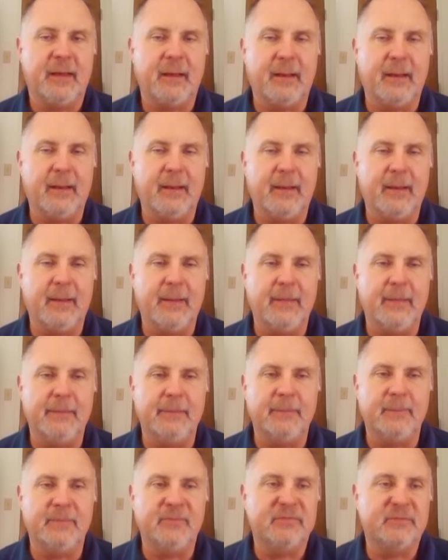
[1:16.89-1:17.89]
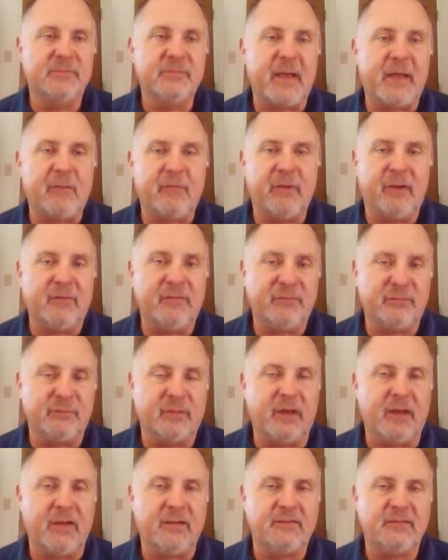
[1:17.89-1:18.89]
some background,
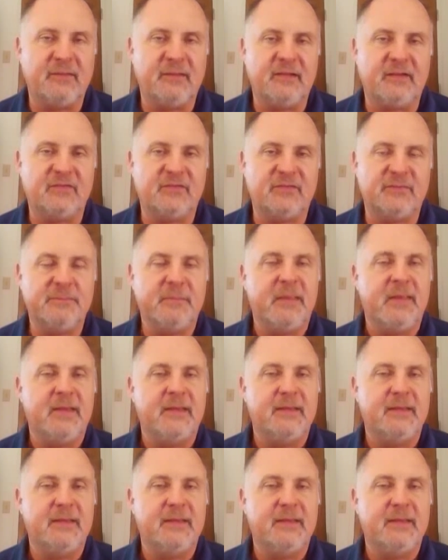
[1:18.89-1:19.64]
some context.